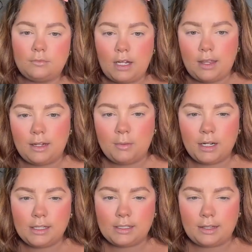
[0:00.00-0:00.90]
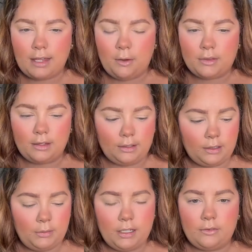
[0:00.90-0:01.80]
And then I'm gonna set that with a little
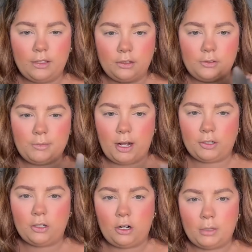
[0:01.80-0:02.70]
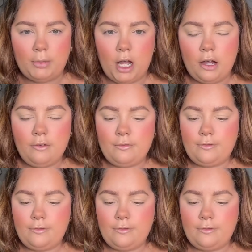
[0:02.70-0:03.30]
bit of the loose powder on a puff.